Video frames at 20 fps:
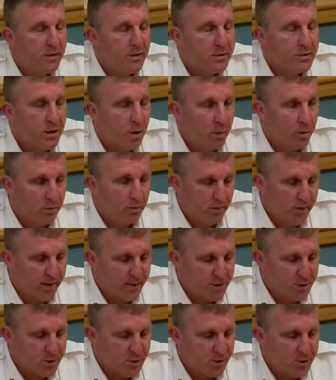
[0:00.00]
So
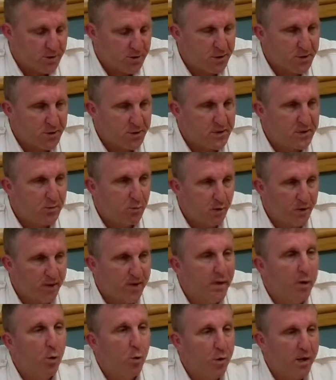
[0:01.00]
that shows you just
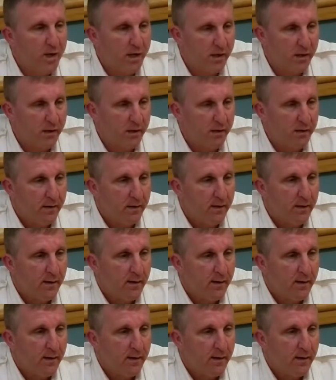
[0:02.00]
within a week,